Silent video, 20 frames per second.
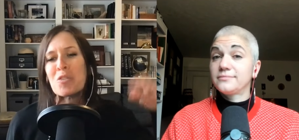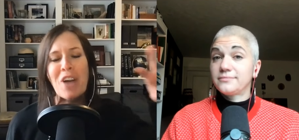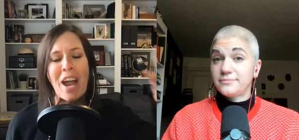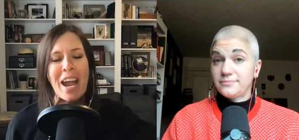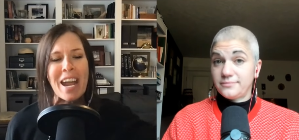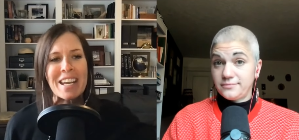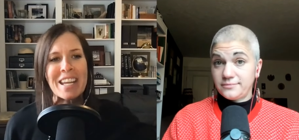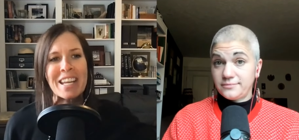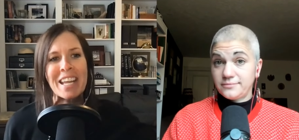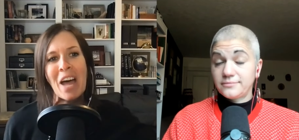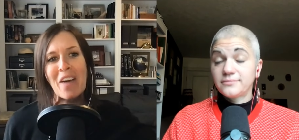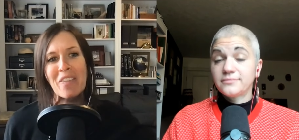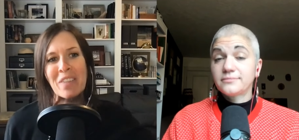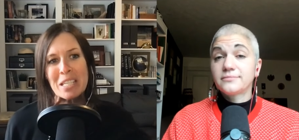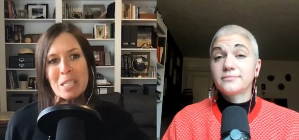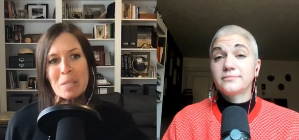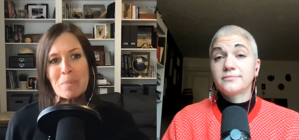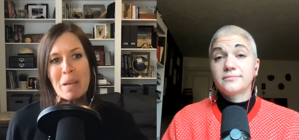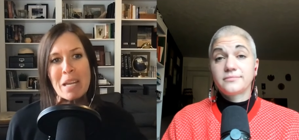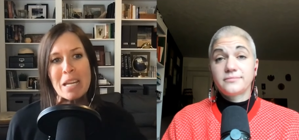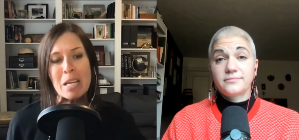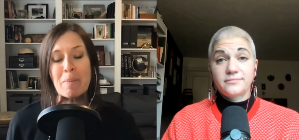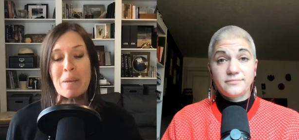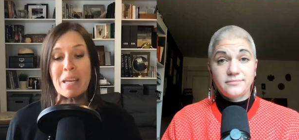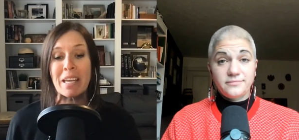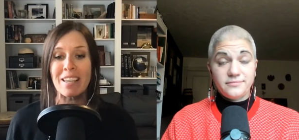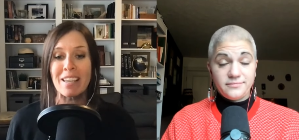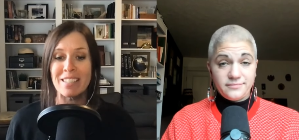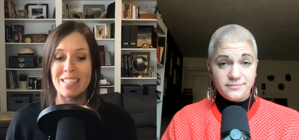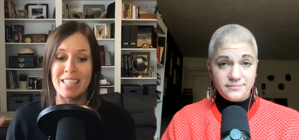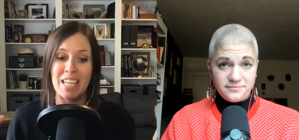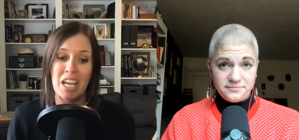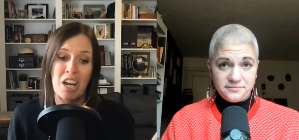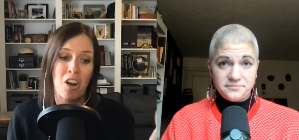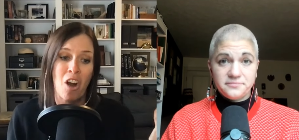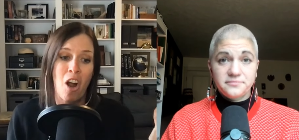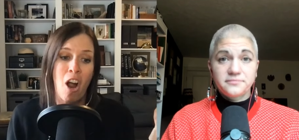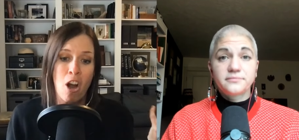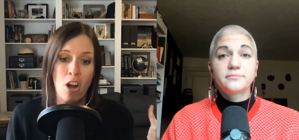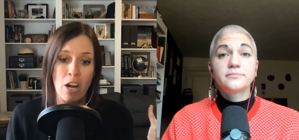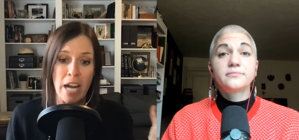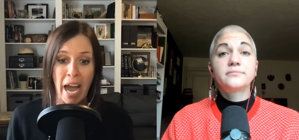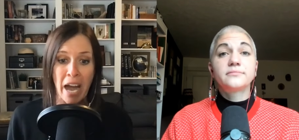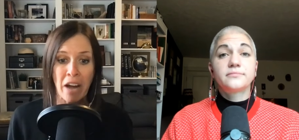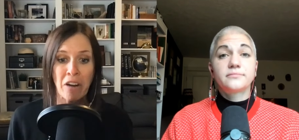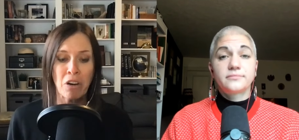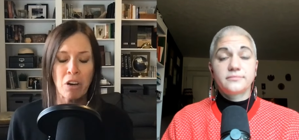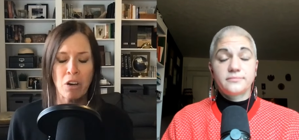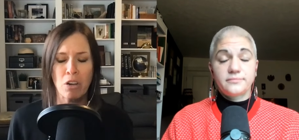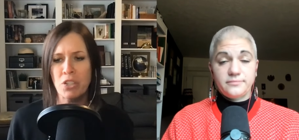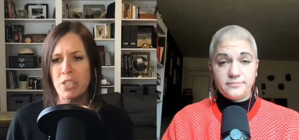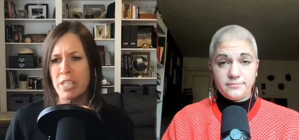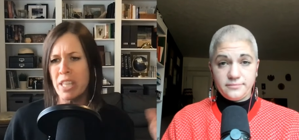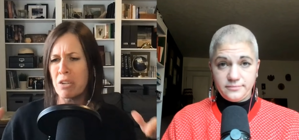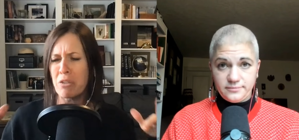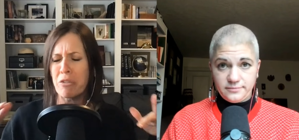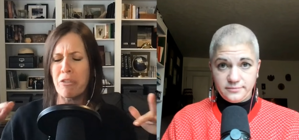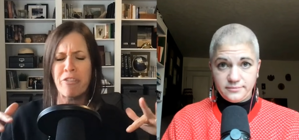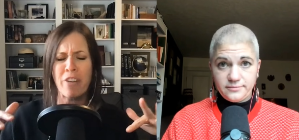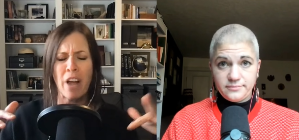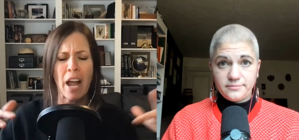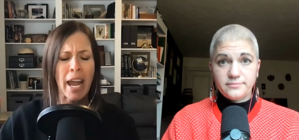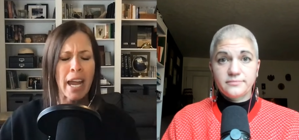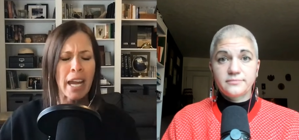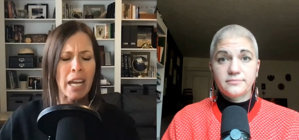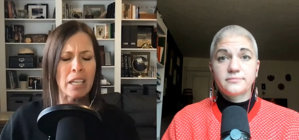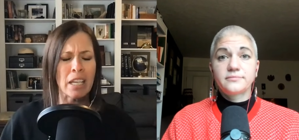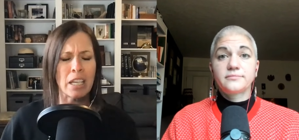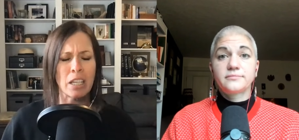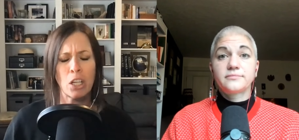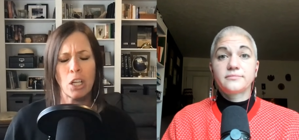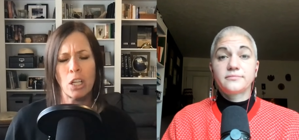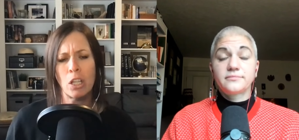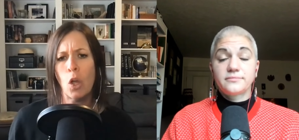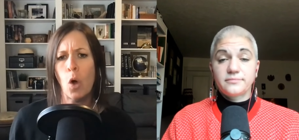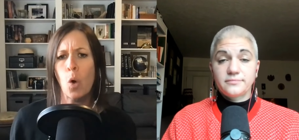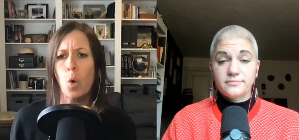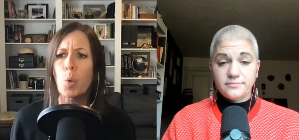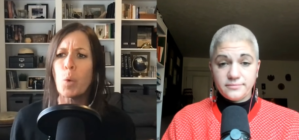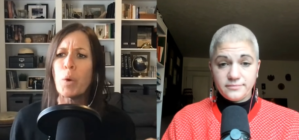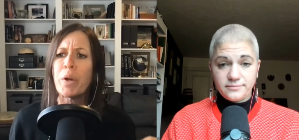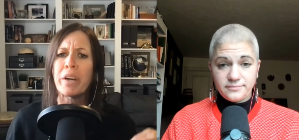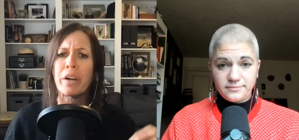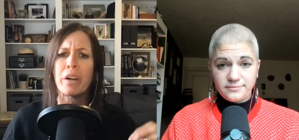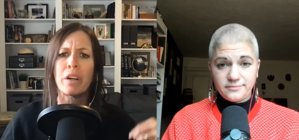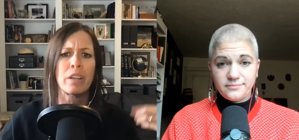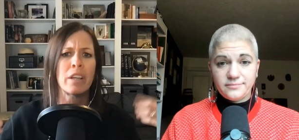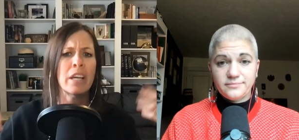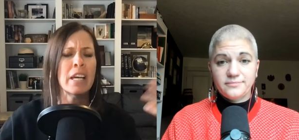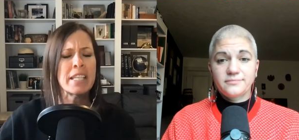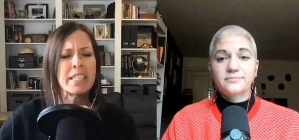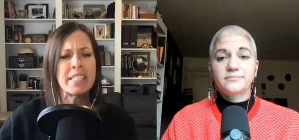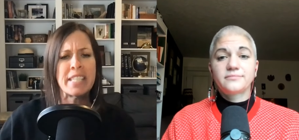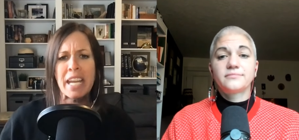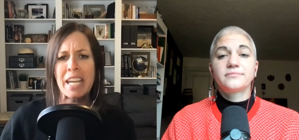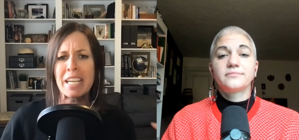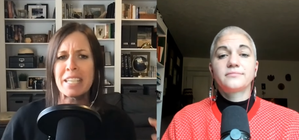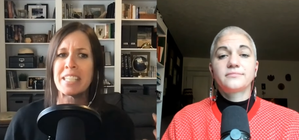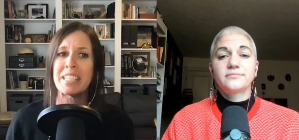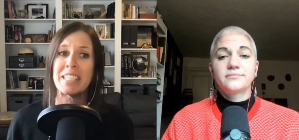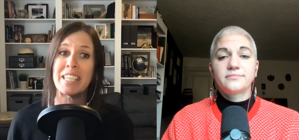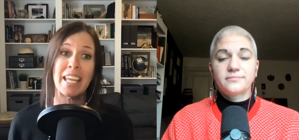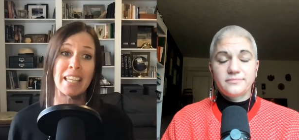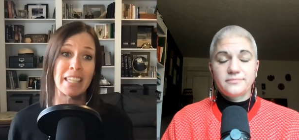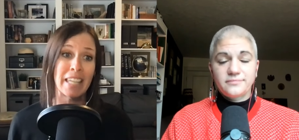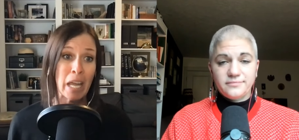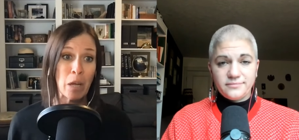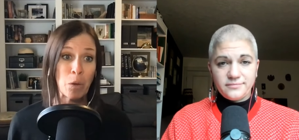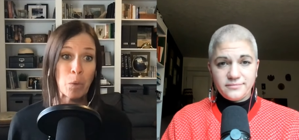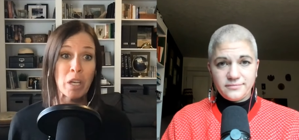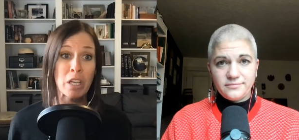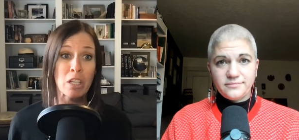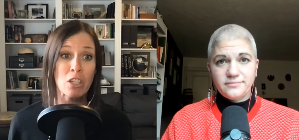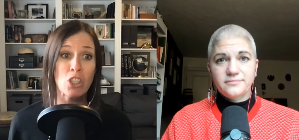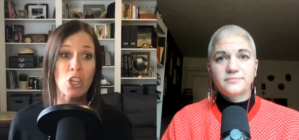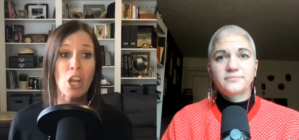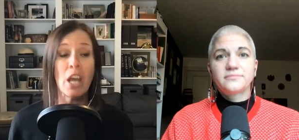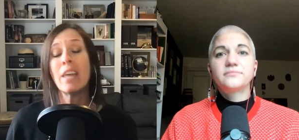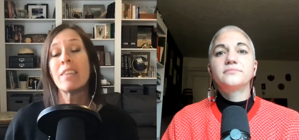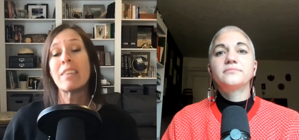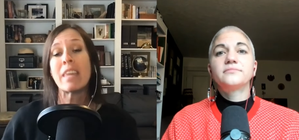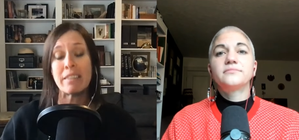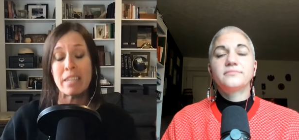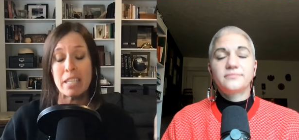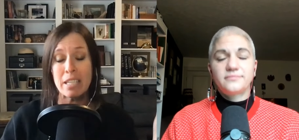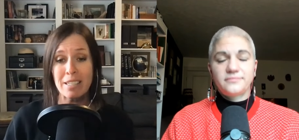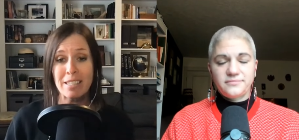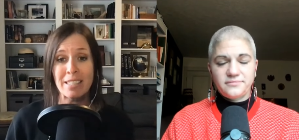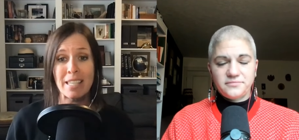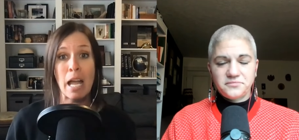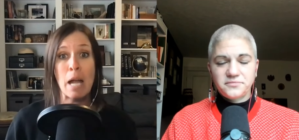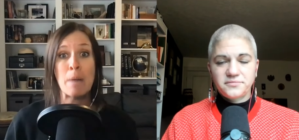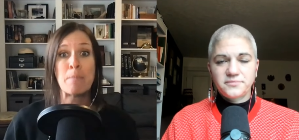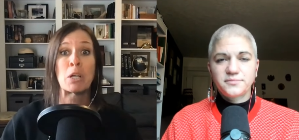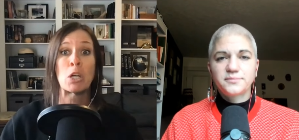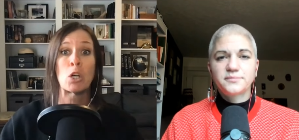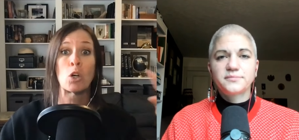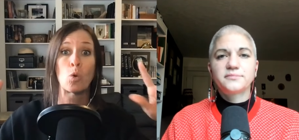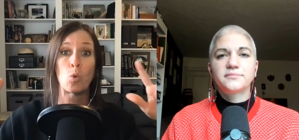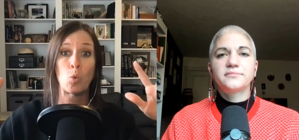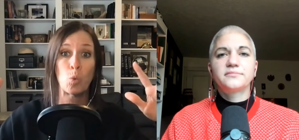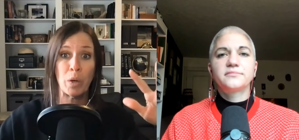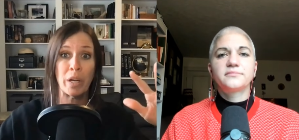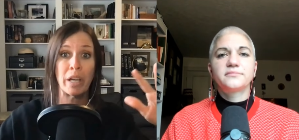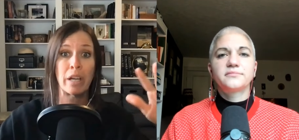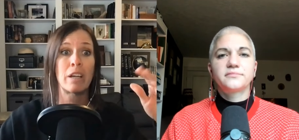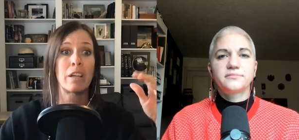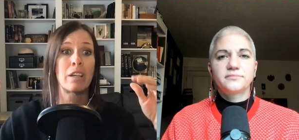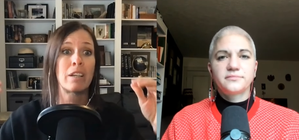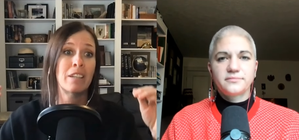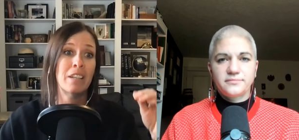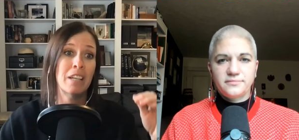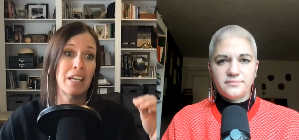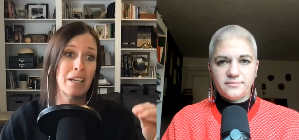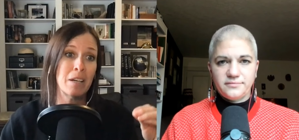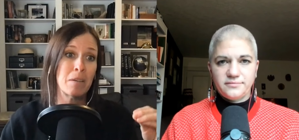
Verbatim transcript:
Speaker 1: writing how they speak because there are errors that are fine in colloquial day-to-day -day language that the mm -hmm. examiner will